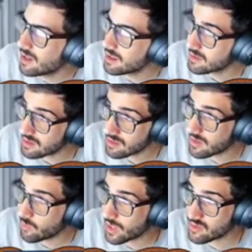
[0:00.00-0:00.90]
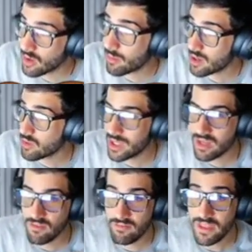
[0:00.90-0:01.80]
Even when I saw Marco hitting
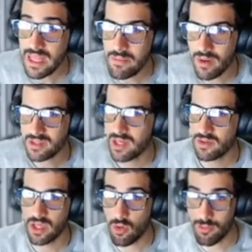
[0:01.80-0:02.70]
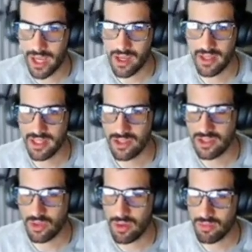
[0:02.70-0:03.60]
50 bucks, I was like, oh my god, that's such a
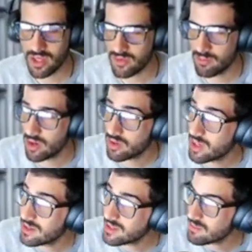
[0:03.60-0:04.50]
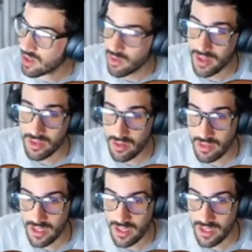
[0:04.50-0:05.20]
great price for Marco. Now I see Marco at 30 bucks.